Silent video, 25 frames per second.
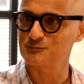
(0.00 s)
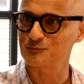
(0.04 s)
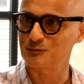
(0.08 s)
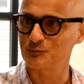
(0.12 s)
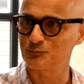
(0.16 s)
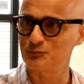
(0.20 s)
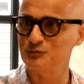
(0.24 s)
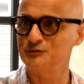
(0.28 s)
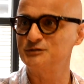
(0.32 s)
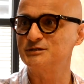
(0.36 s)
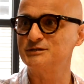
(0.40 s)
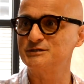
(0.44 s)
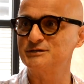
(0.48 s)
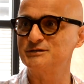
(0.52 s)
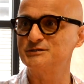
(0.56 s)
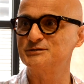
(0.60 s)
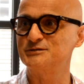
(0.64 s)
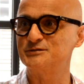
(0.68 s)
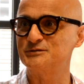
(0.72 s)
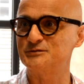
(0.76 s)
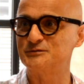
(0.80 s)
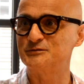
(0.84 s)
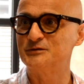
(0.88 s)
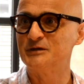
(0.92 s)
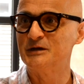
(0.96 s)
We put it
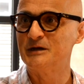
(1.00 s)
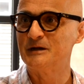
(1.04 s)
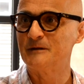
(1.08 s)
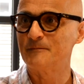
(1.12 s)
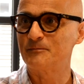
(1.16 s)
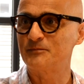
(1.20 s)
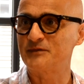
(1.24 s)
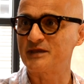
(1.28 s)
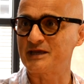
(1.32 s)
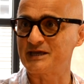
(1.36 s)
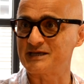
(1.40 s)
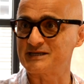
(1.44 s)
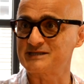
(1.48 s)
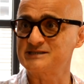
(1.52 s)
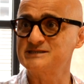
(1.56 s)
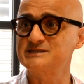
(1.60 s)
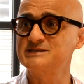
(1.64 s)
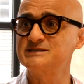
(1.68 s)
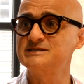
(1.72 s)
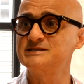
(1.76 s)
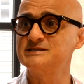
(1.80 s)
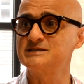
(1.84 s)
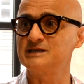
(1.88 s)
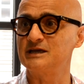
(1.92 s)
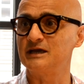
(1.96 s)
into
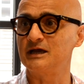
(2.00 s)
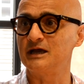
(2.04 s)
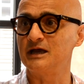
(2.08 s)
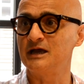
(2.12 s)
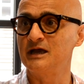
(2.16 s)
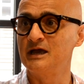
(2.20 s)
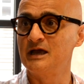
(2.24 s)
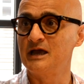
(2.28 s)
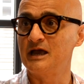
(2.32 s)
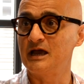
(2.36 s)
tests, uh,